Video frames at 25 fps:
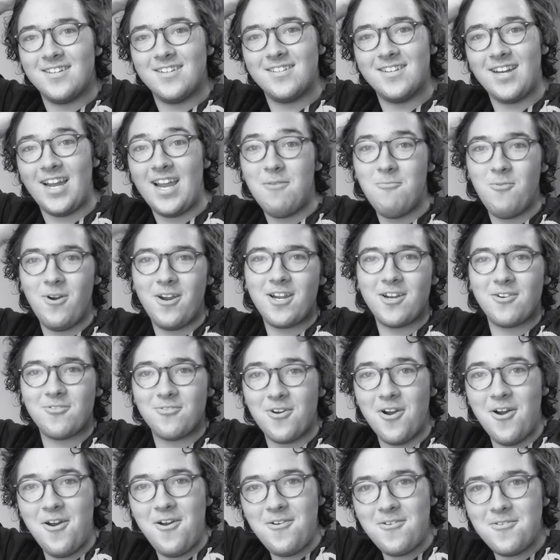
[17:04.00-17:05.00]
I am wearing a
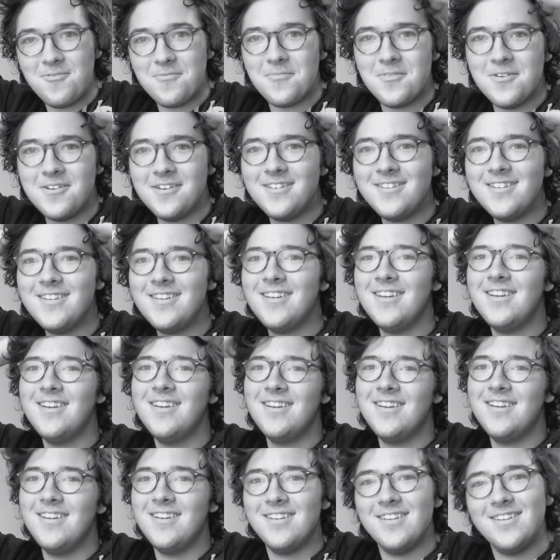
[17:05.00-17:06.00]
robe.
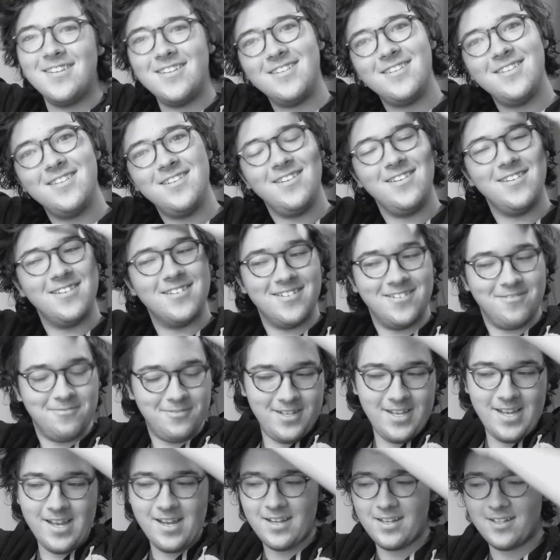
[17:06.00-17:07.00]
But
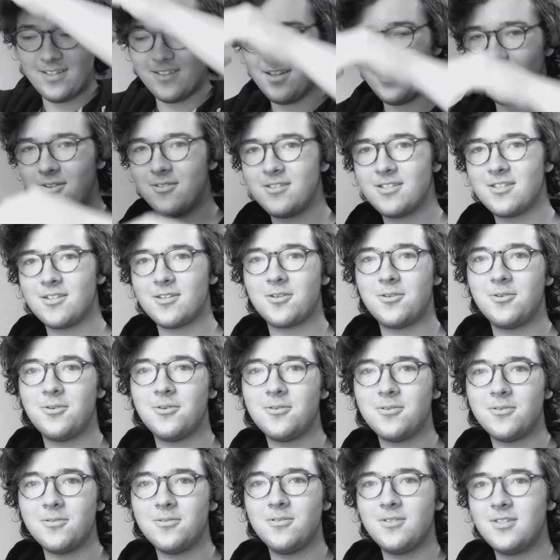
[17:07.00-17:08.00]
yeah, no, there's a
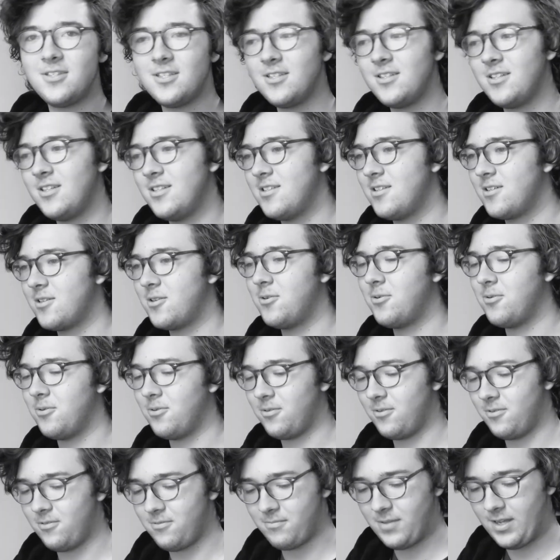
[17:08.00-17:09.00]
cool, it's a
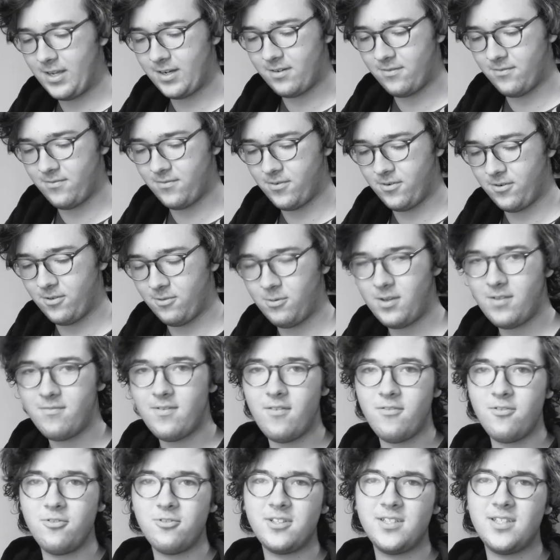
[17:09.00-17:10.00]
cool back and forth. We've
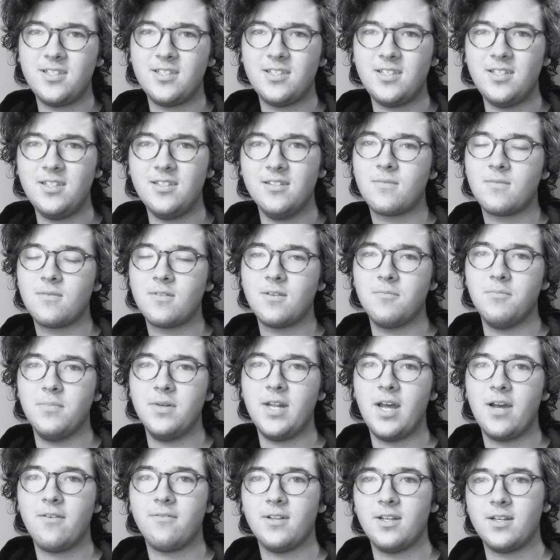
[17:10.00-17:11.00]
never really seen Ben
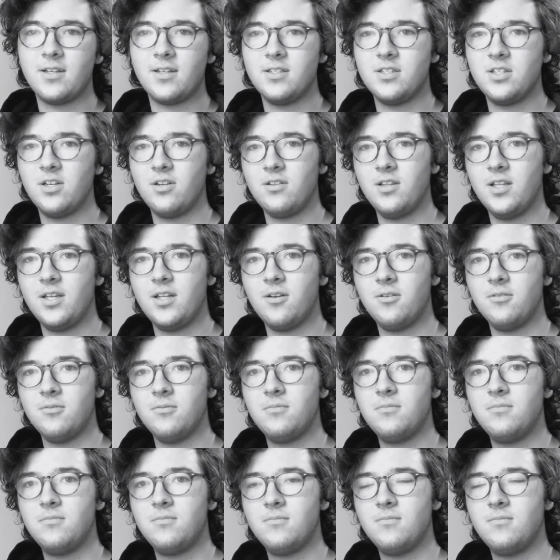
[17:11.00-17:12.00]
Affleck and Jared Leto
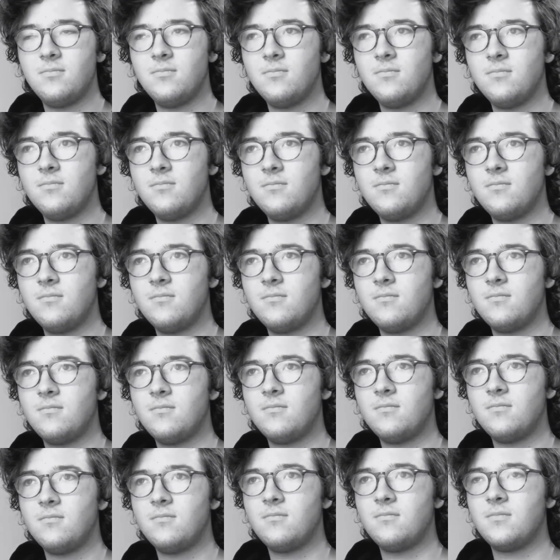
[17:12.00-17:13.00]

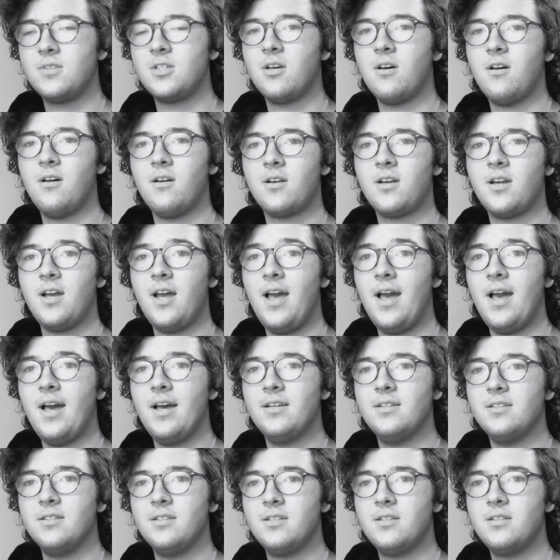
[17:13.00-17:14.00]
talk
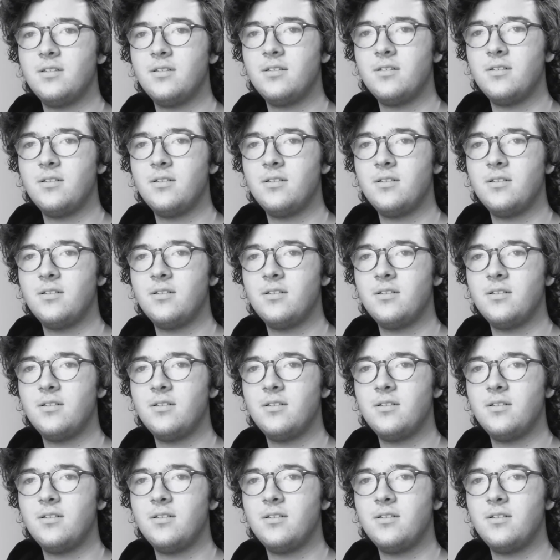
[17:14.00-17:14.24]
as